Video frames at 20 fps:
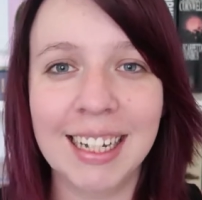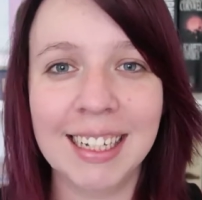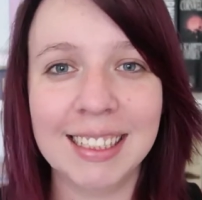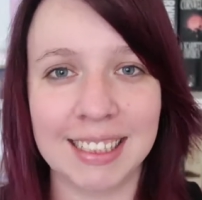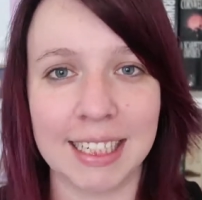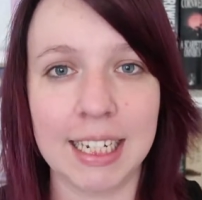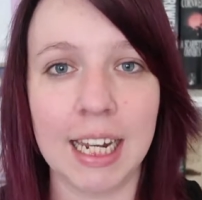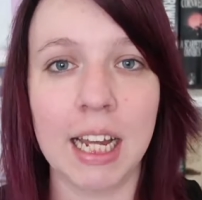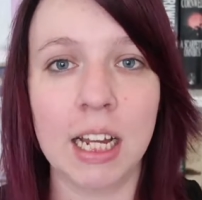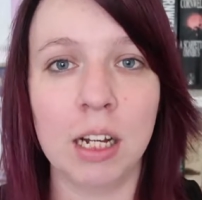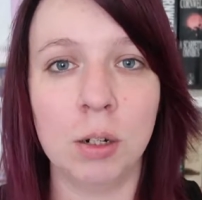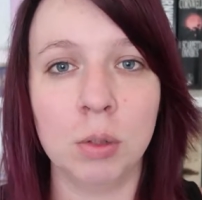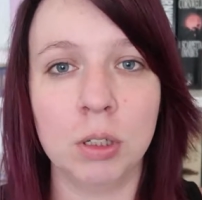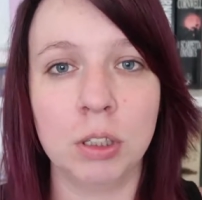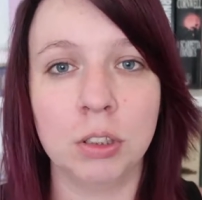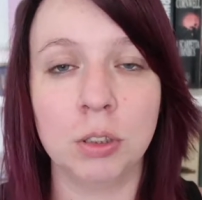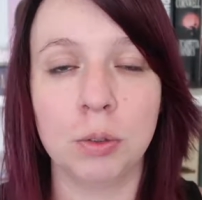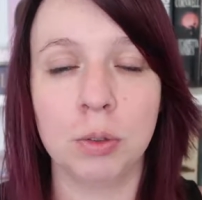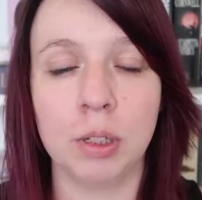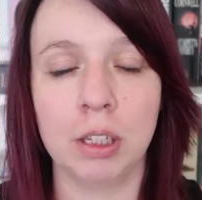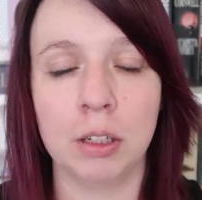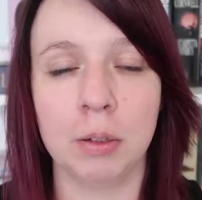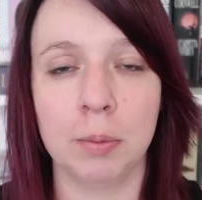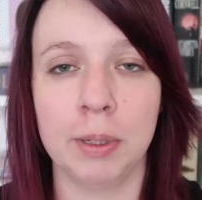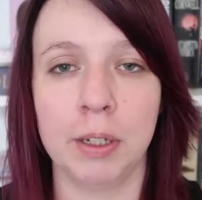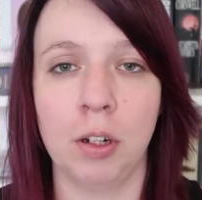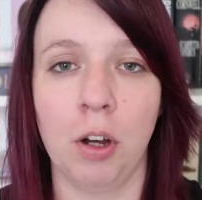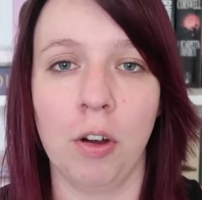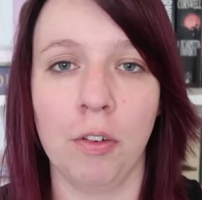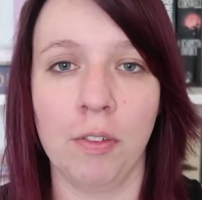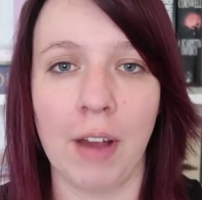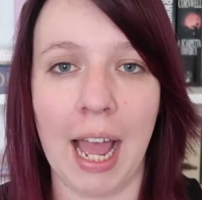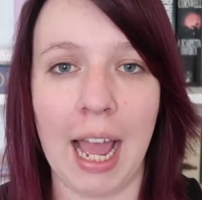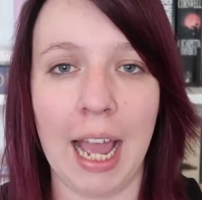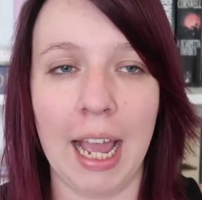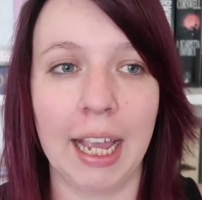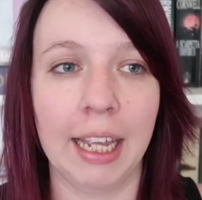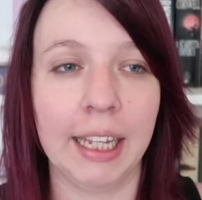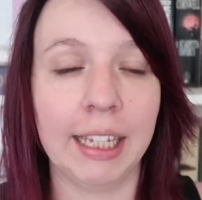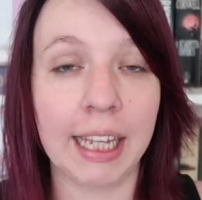Today I want to do a little bit of
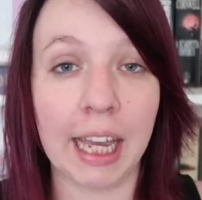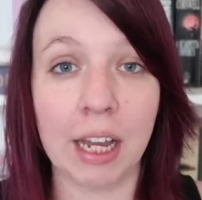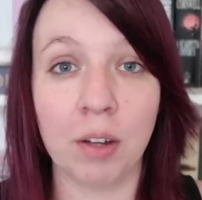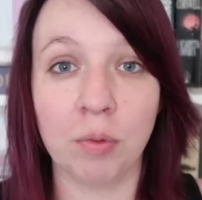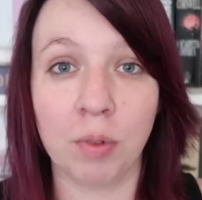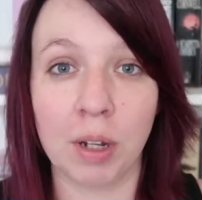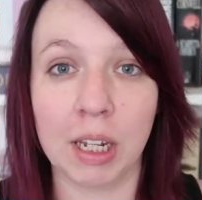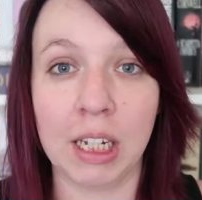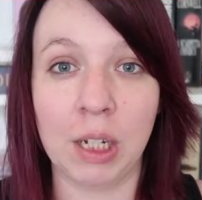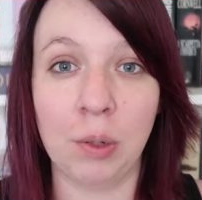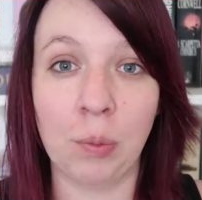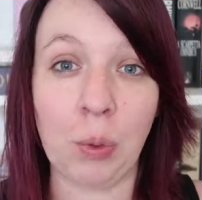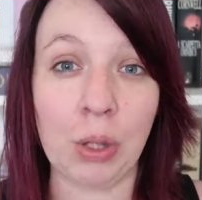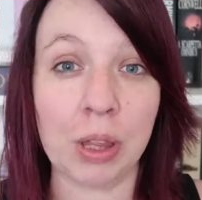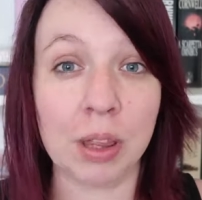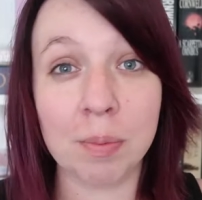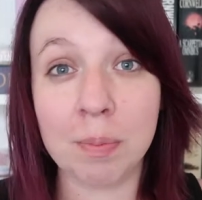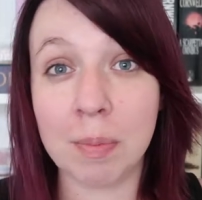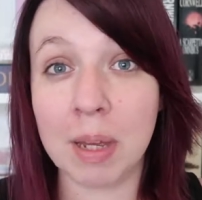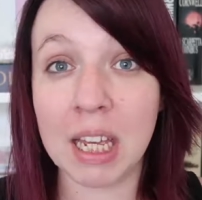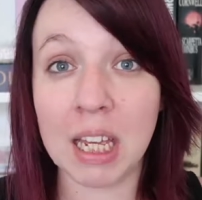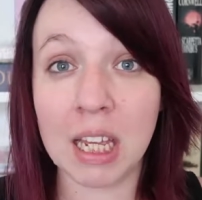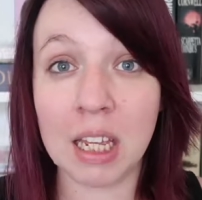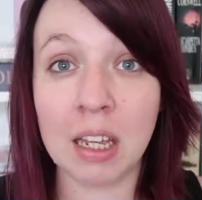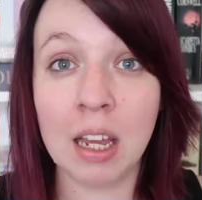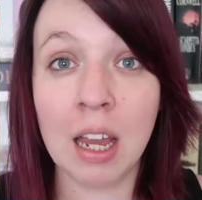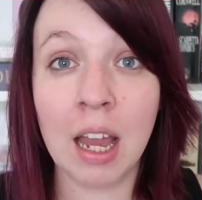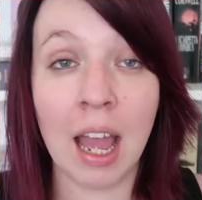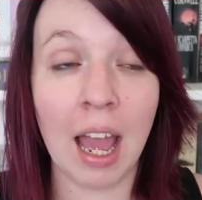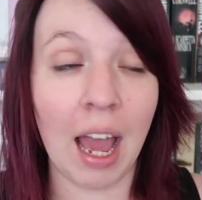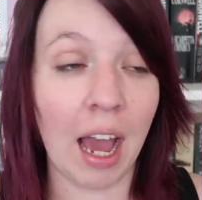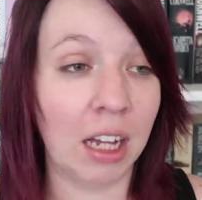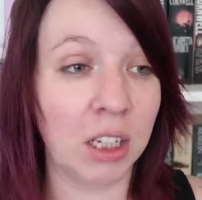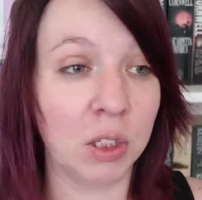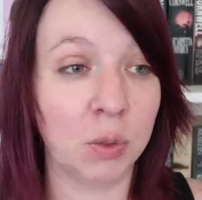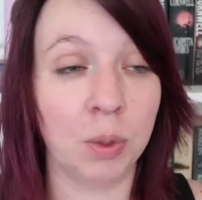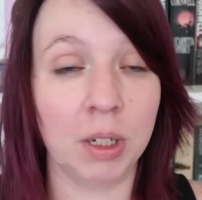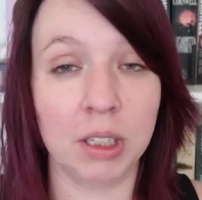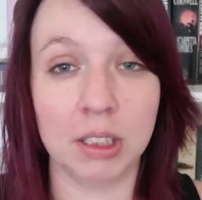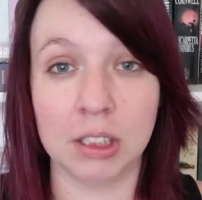a get ready with me
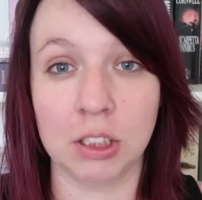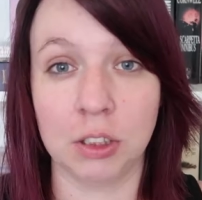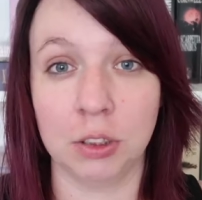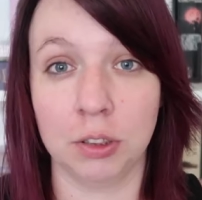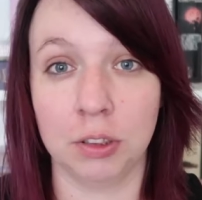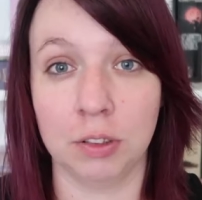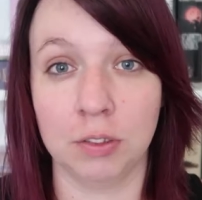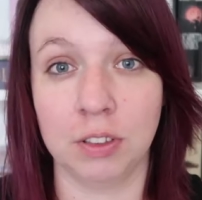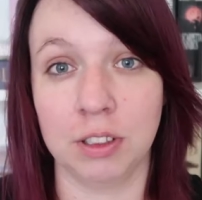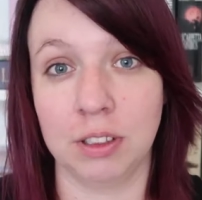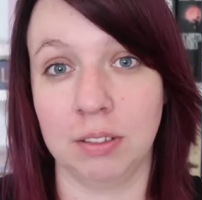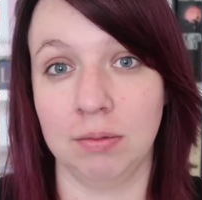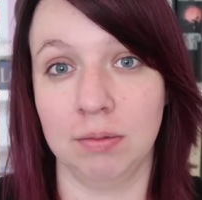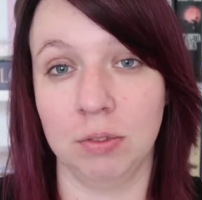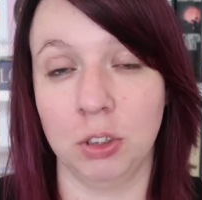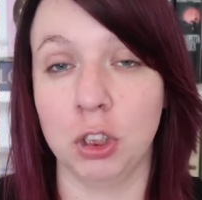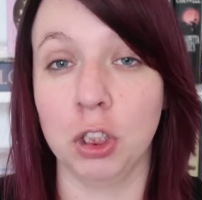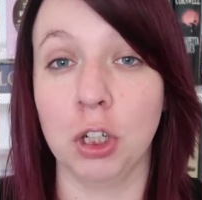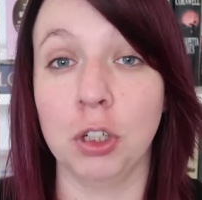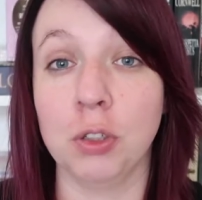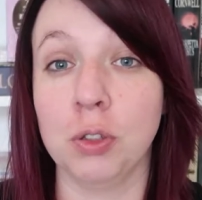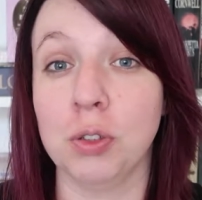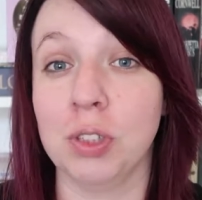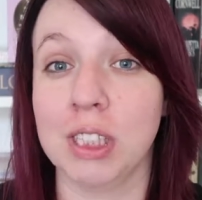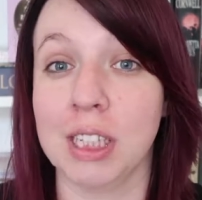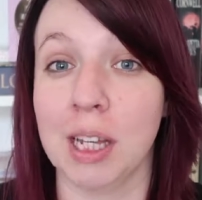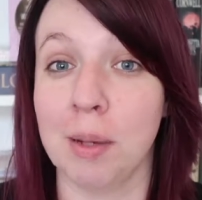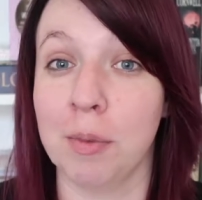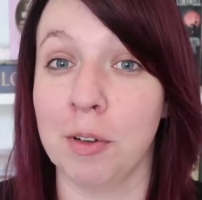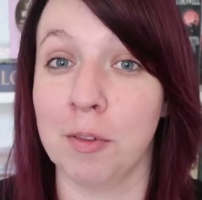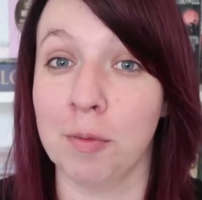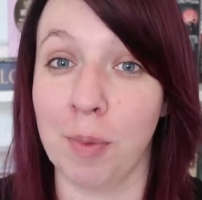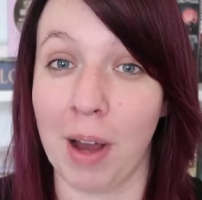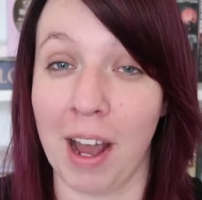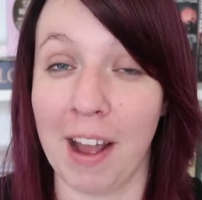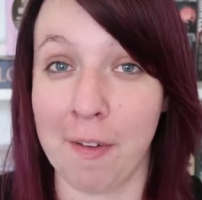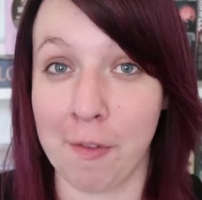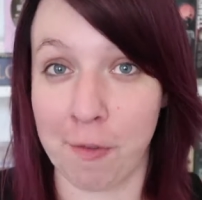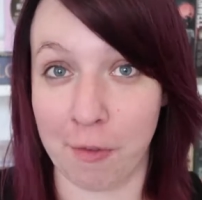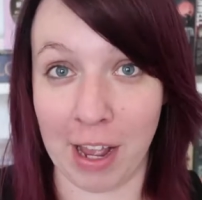as well as sort of show you some of
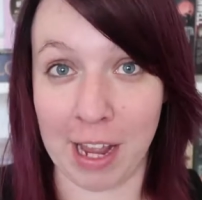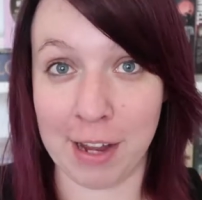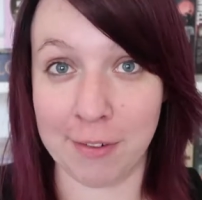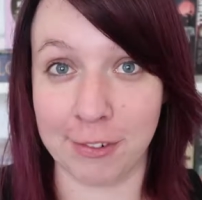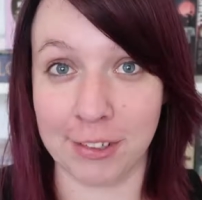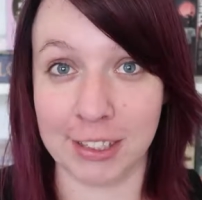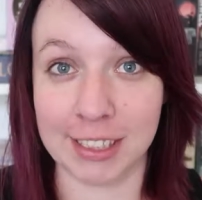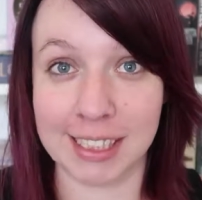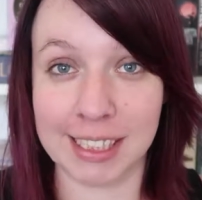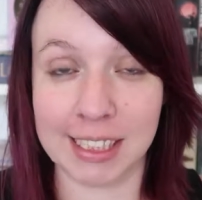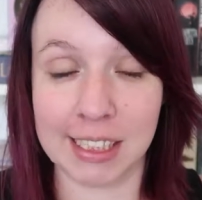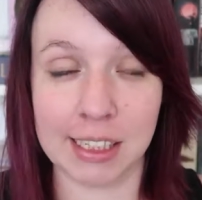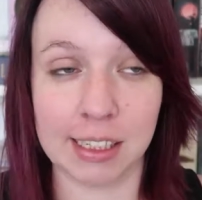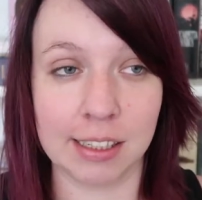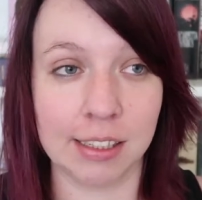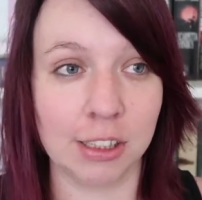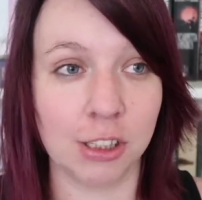my favorites.